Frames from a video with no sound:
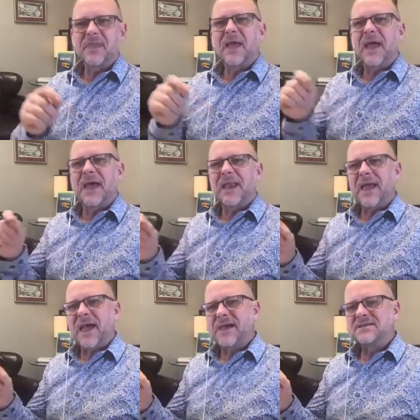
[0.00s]
at
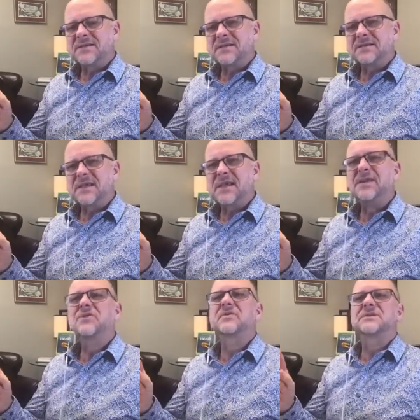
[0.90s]
asset
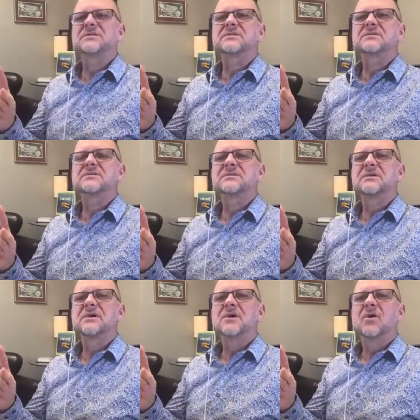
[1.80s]
increases
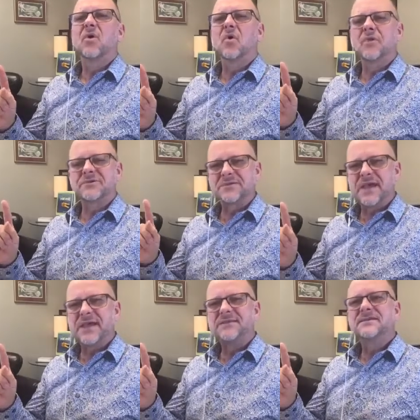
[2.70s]
or
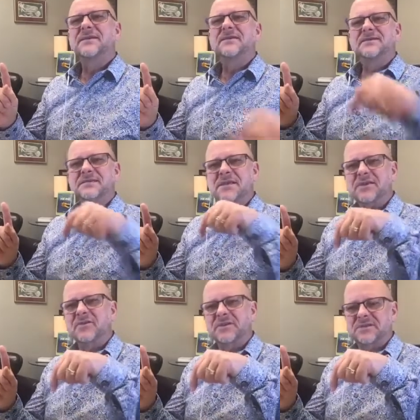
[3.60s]
debt
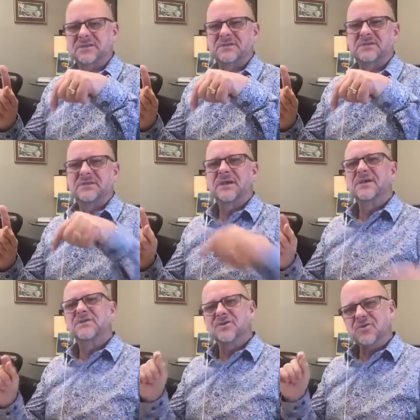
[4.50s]
decreases.
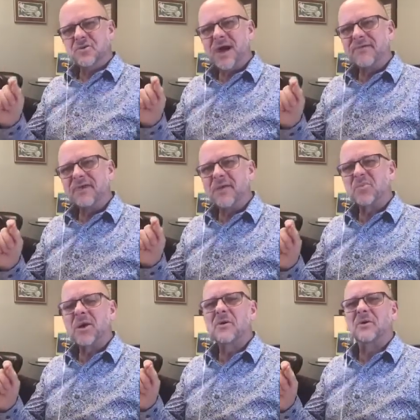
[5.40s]
You have that
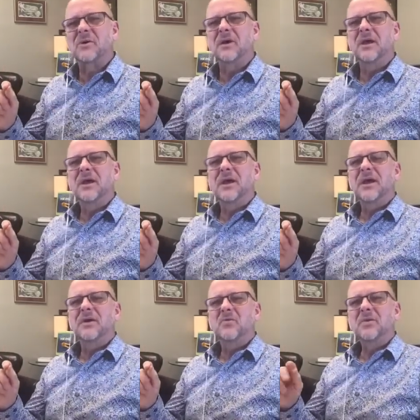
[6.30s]
power.
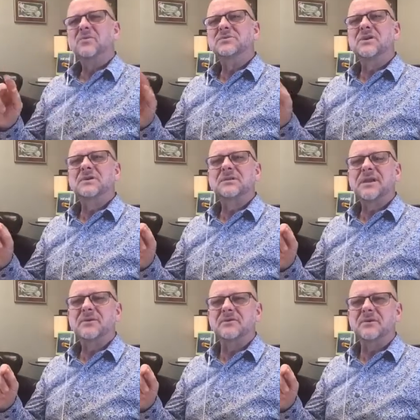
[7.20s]
We will talk
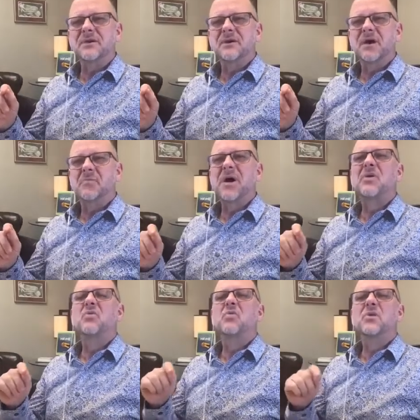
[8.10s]
later about
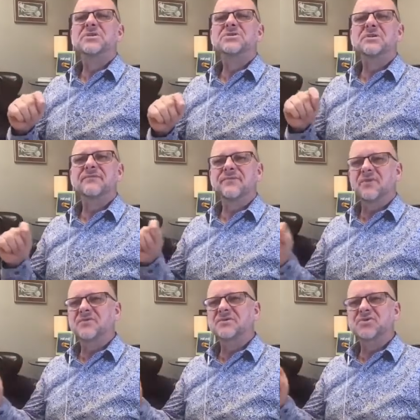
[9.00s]
which of
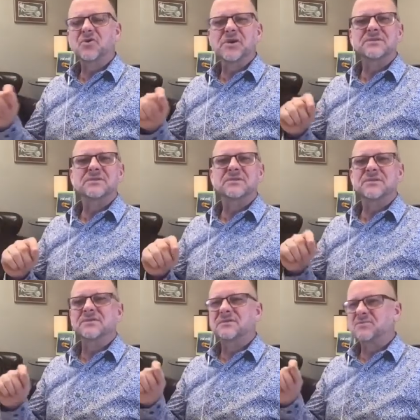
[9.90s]
those choices
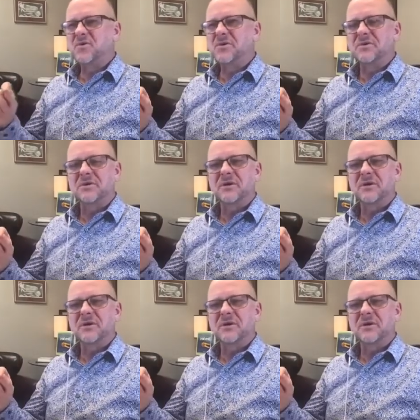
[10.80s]
is smarter.